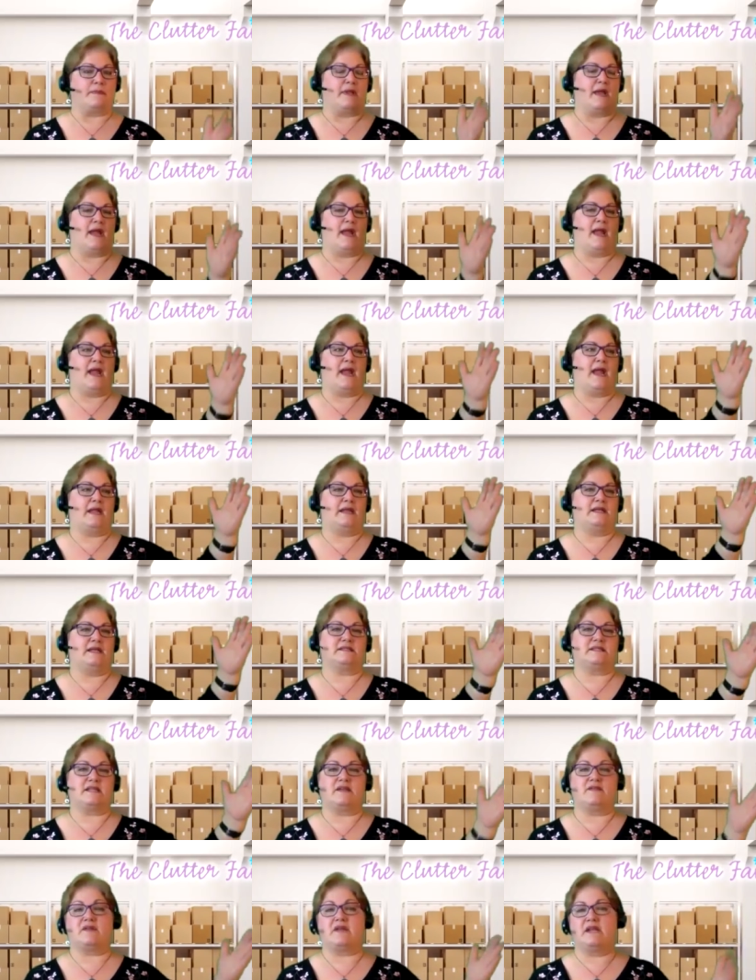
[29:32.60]
and
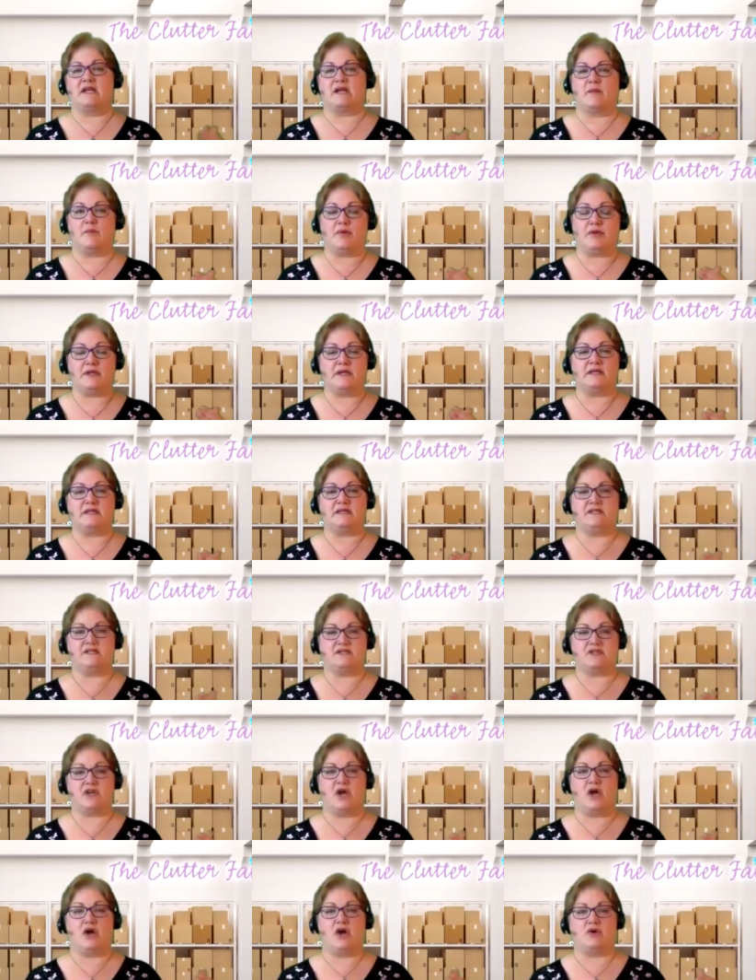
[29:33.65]
instead of getting completely
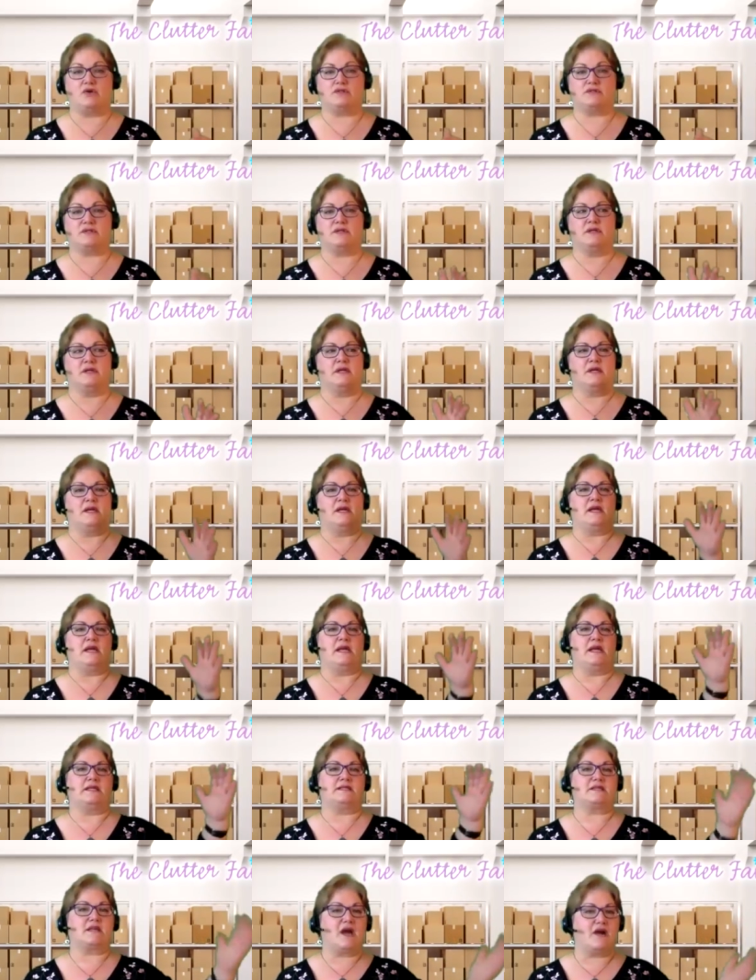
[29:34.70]
soaked,
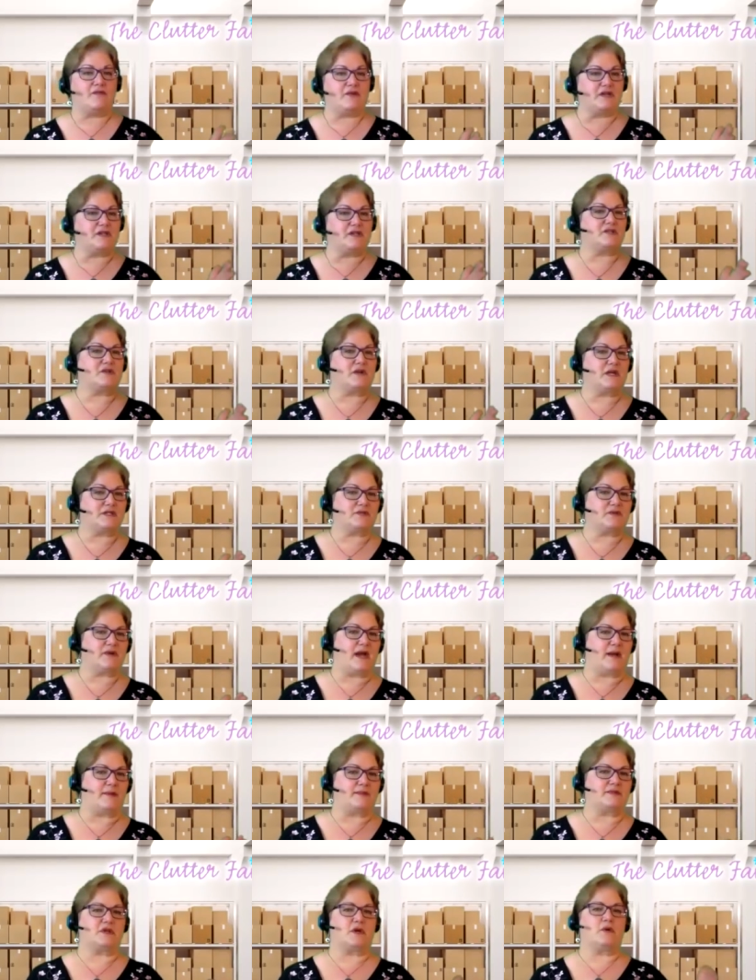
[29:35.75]
it's covered in stretch
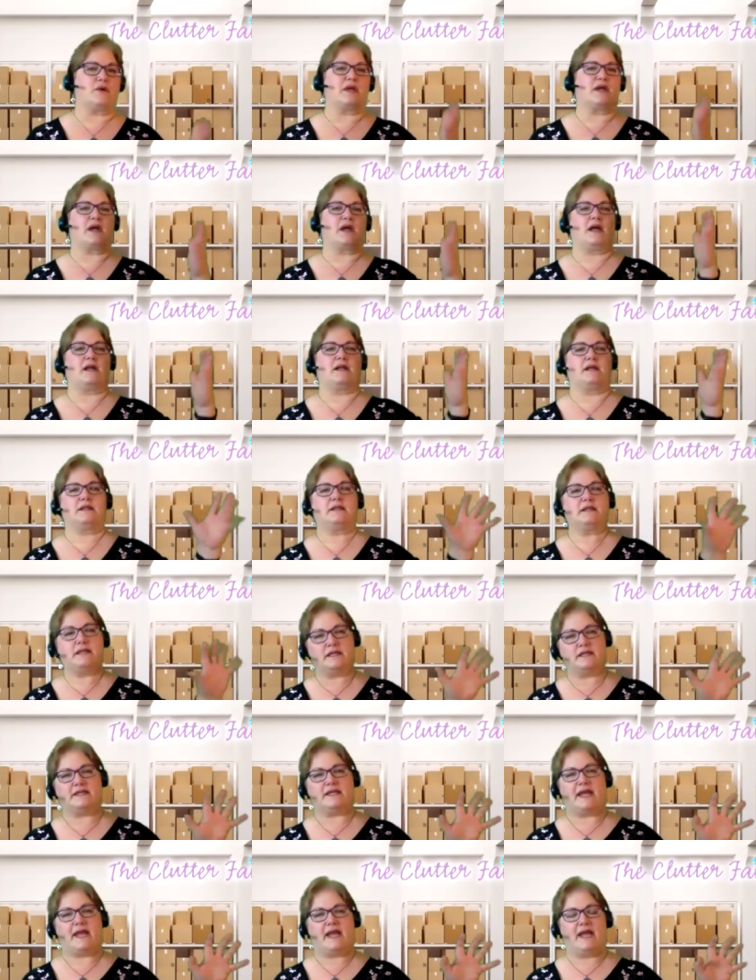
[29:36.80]
wrap, so it got a
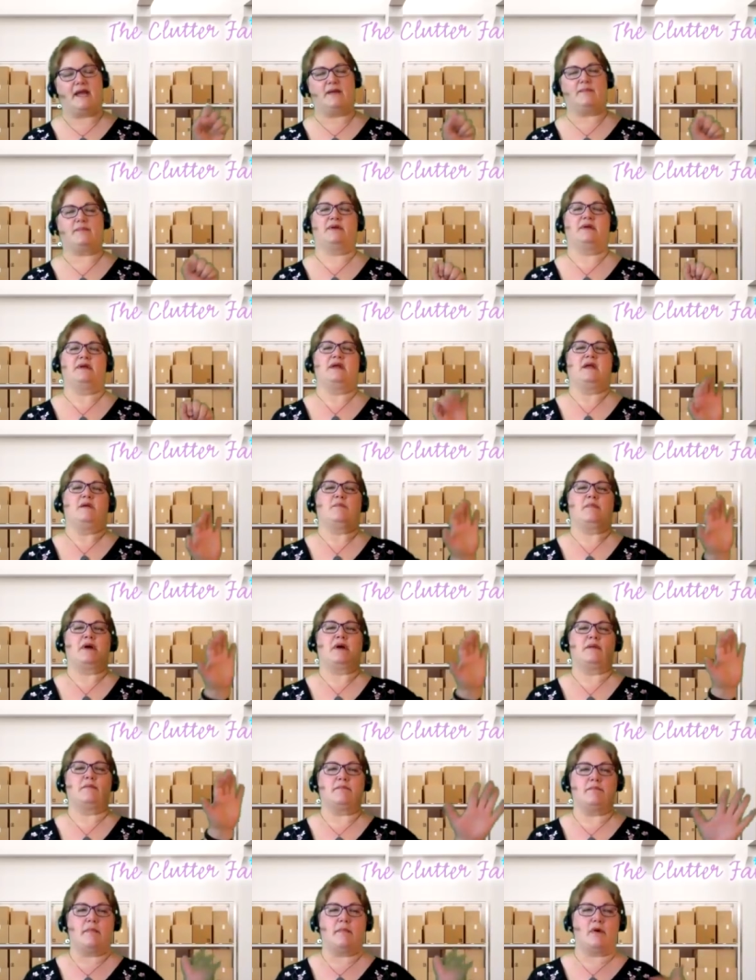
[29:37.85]
little damp, but
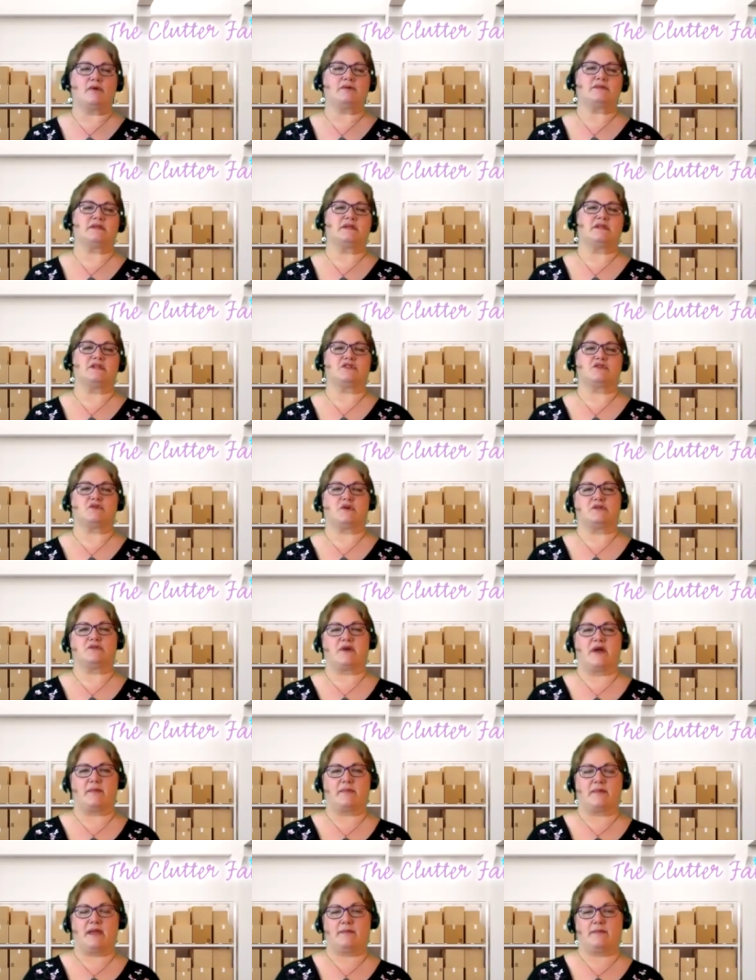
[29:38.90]
mostly the stretch
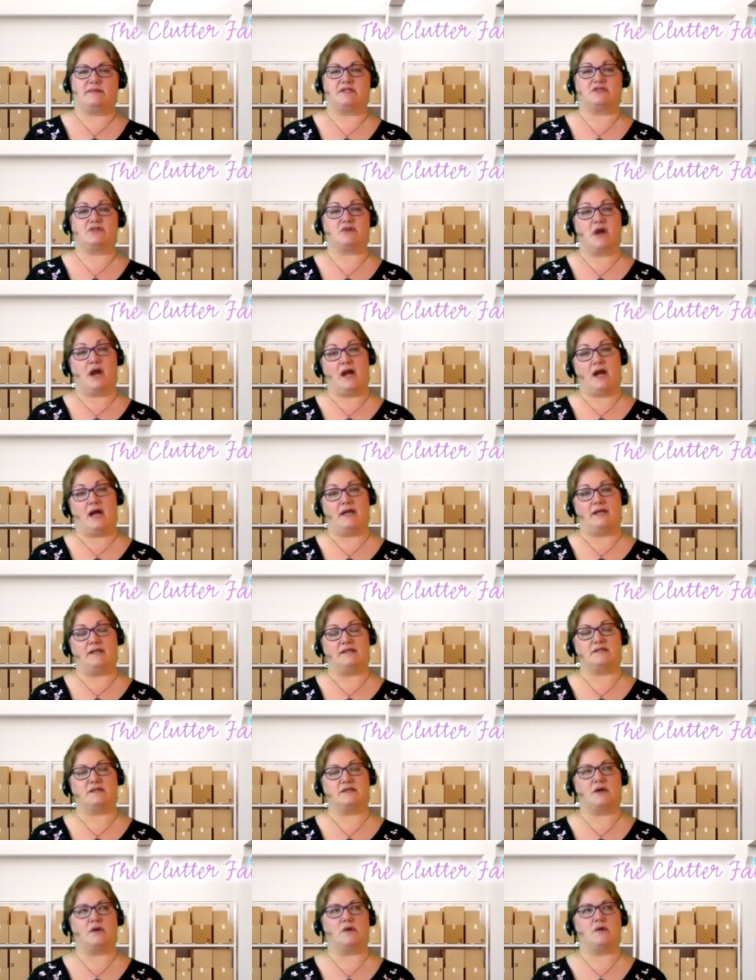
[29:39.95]
wrap kept it dry.
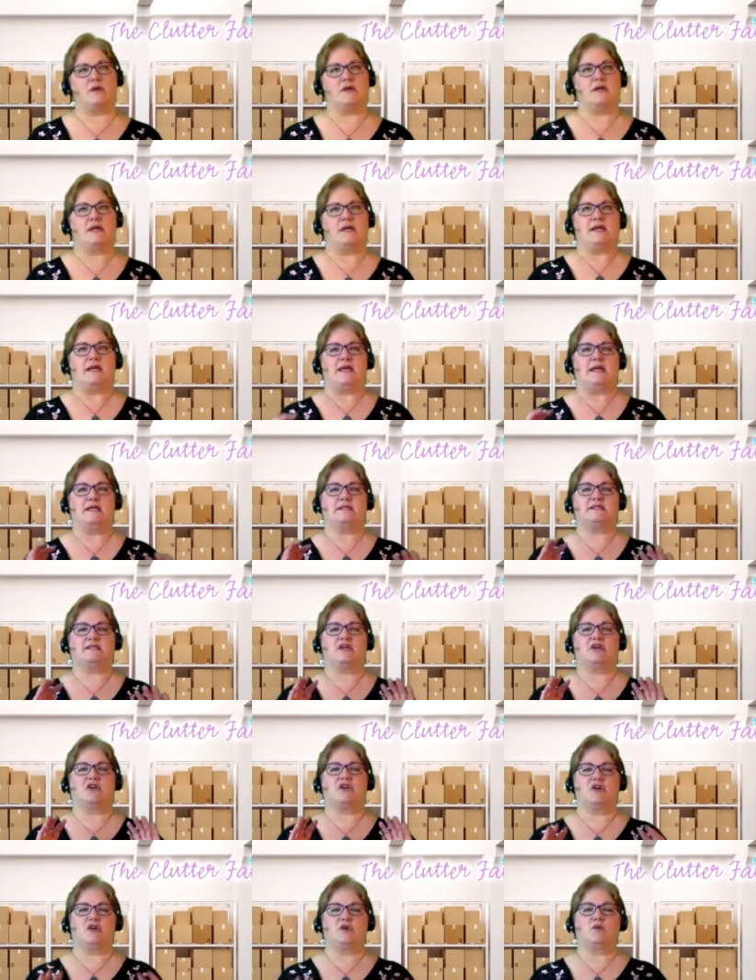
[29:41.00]
So it's a
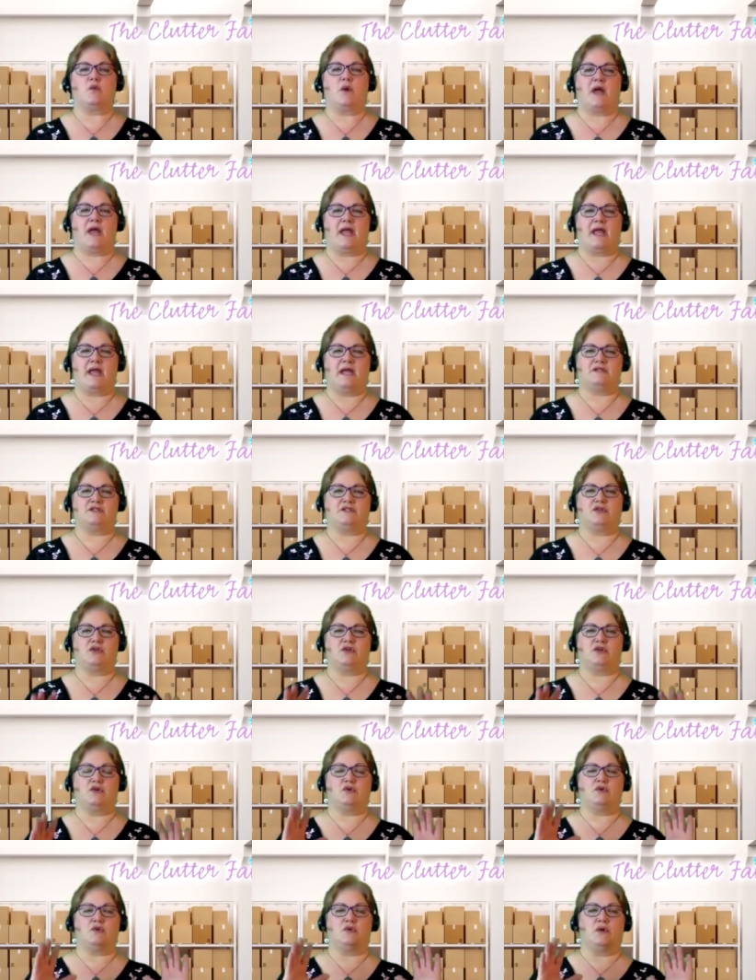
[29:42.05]
good way
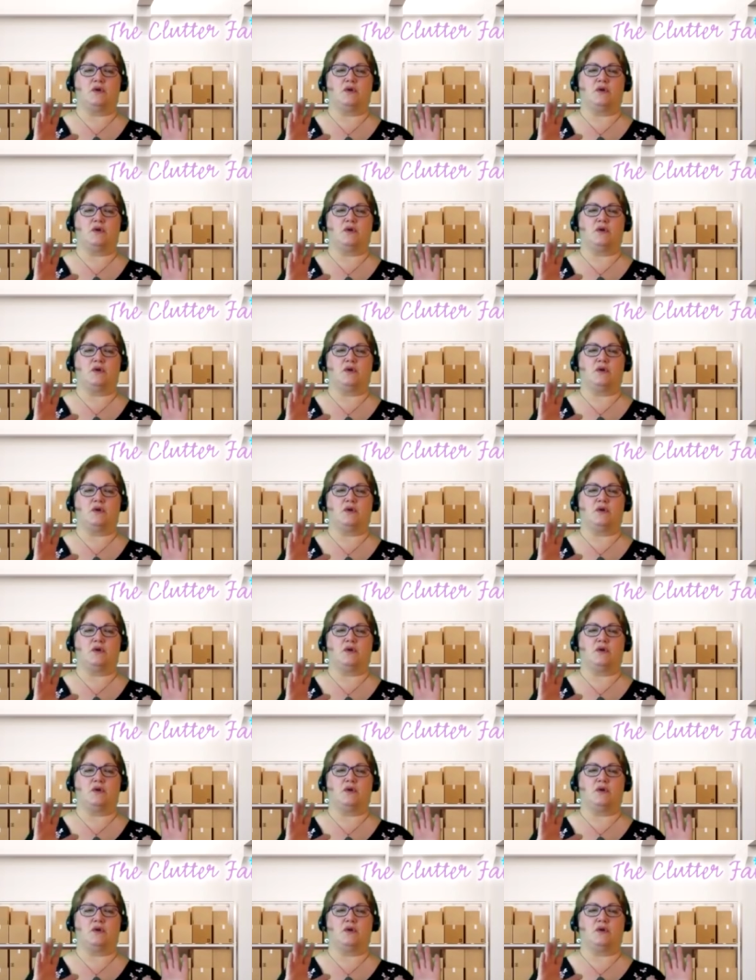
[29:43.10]
to